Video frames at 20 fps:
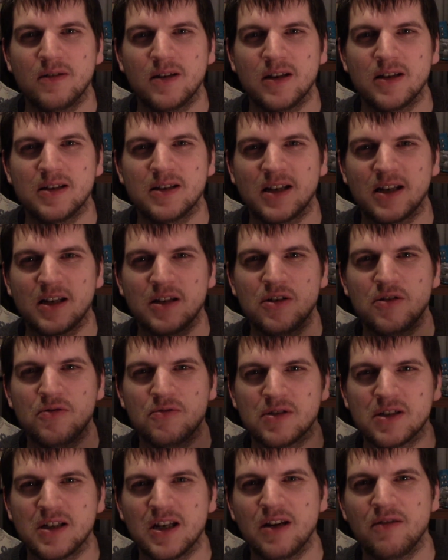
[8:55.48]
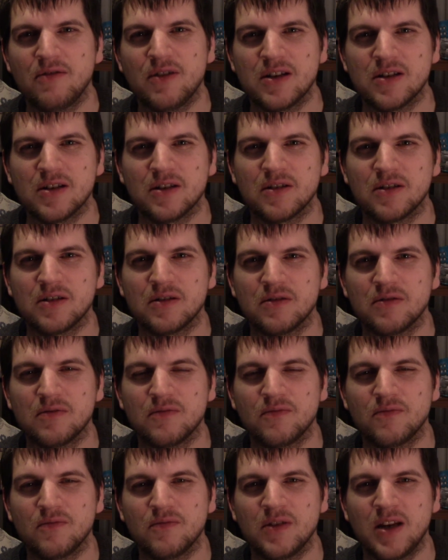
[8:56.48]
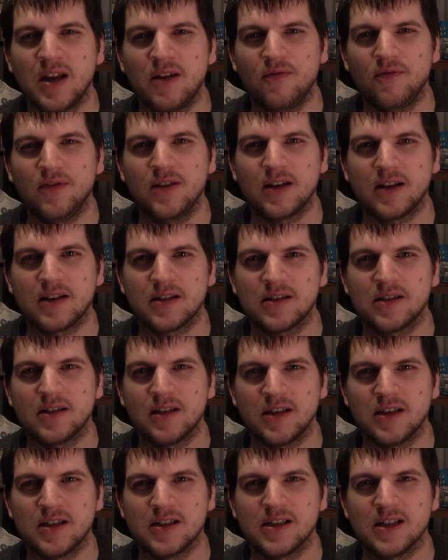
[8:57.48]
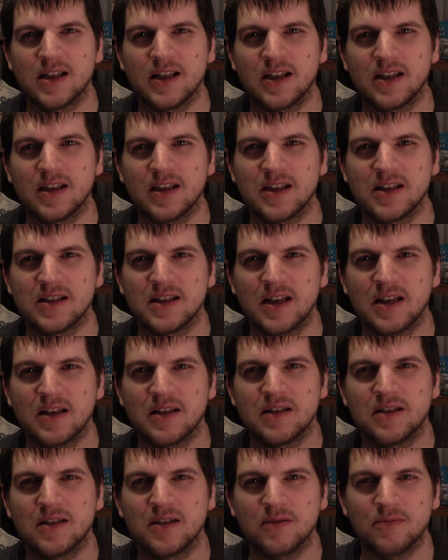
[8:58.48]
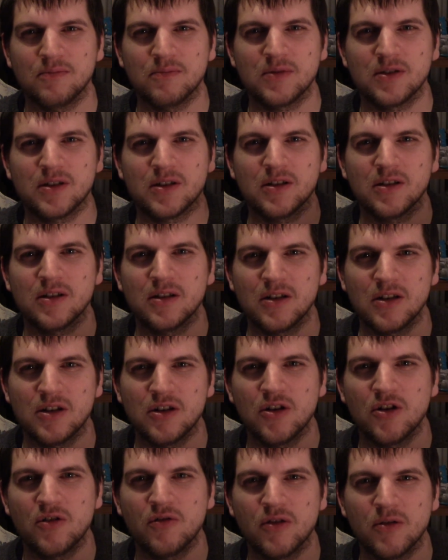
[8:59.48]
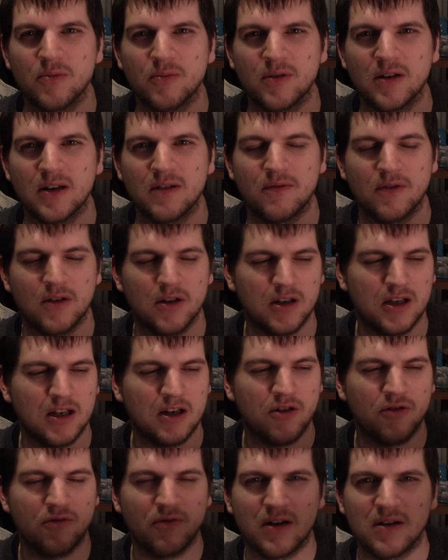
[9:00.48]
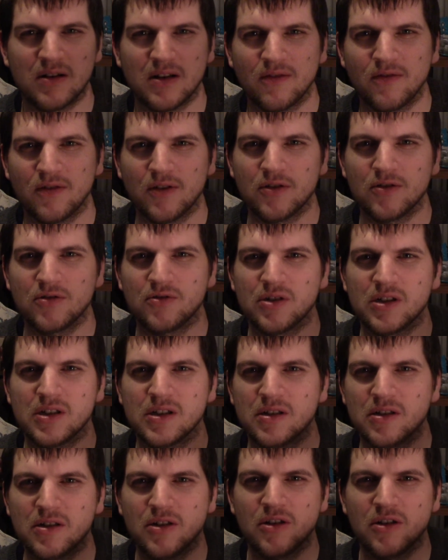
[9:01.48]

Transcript: there's like a new series on Netflix, and it's like they send them to Europe, and they go around different countries in